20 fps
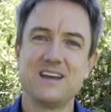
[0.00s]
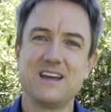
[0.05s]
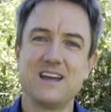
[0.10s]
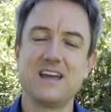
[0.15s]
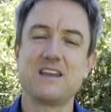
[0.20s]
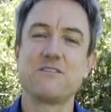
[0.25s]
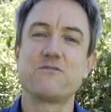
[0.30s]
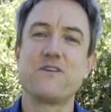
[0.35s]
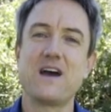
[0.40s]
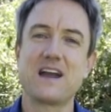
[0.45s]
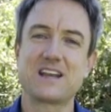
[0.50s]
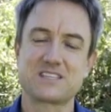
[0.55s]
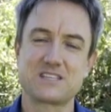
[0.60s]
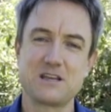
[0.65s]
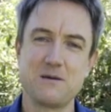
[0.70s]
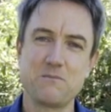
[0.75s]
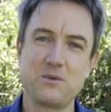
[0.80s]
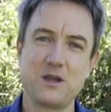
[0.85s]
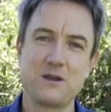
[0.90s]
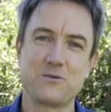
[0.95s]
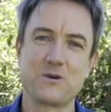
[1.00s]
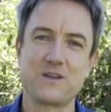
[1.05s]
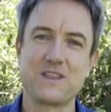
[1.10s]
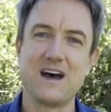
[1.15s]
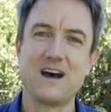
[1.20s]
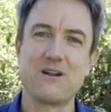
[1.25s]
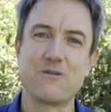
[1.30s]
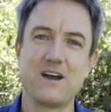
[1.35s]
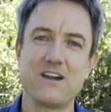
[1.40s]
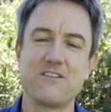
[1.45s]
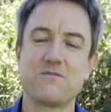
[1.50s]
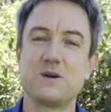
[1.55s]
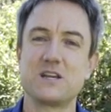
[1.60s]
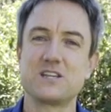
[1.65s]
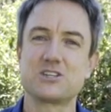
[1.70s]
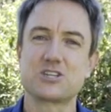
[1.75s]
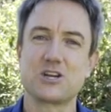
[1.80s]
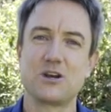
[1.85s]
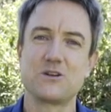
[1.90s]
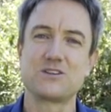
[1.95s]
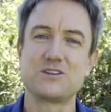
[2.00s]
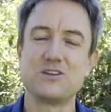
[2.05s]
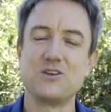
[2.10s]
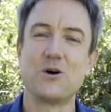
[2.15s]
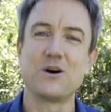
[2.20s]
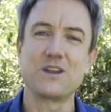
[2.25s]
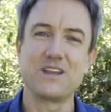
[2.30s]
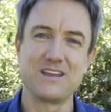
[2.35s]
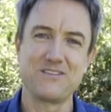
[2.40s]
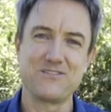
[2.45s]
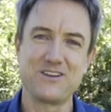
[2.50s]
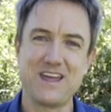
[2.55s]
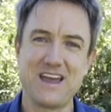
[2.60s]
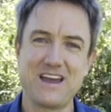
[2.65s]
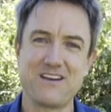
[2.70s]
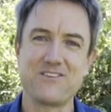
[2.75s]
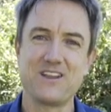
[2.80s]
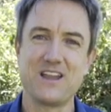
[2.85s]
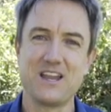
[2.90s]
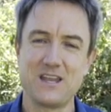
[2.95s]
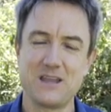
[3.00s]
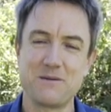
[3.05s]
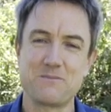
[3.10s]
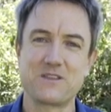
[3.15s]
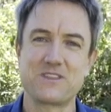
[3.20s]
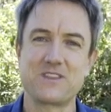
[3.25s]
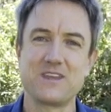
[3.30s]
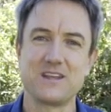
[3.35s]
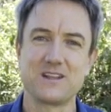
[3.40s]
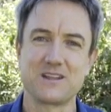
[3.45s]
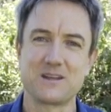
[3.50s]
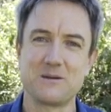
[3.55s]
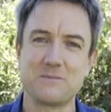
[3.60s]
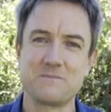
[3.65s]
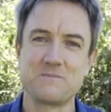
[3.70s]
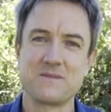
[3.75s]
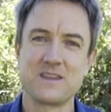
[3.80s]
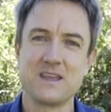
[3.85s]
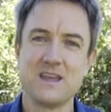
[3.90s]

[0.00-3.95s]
In fact, some people with RA have been shown to not even have an epithelium.